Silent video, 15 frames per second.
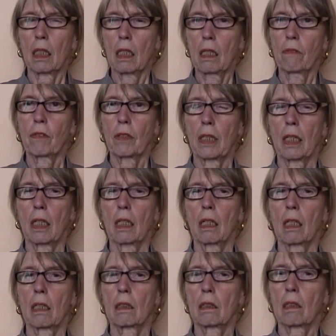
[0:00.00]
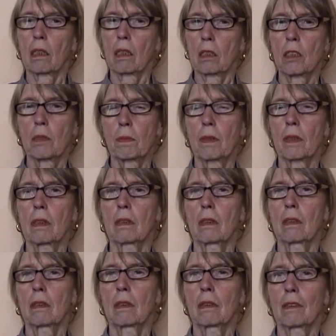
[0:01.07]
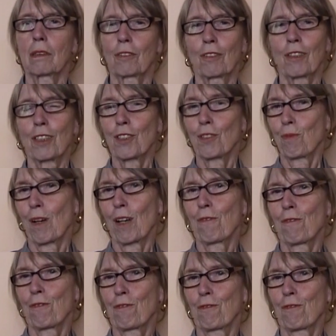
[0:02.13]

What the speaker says: evening, the husband took his wife